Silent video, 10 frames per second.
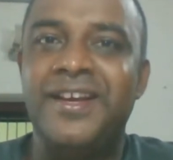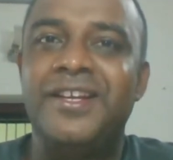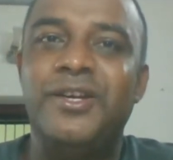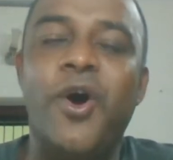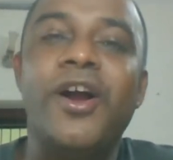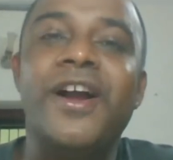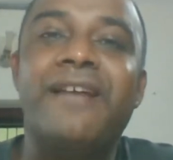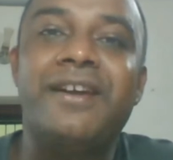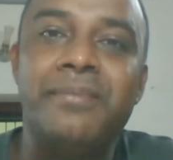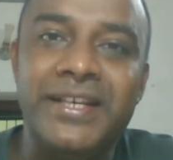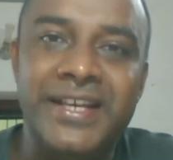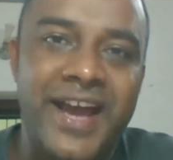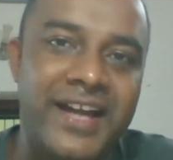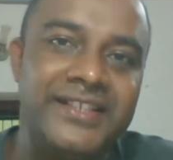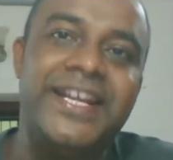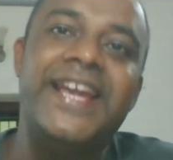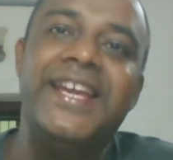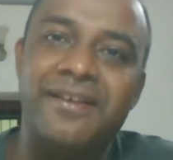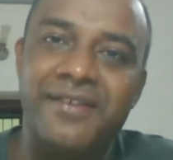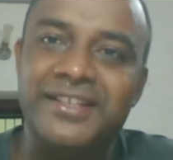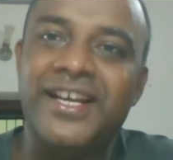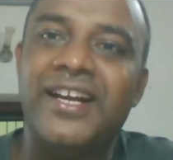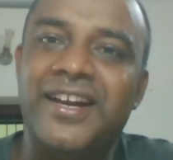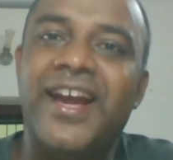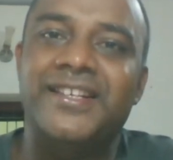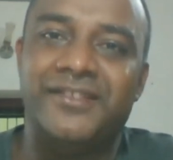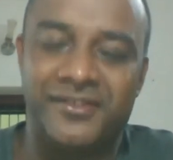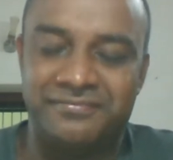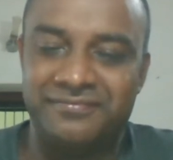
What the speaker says: No government can take away that rights.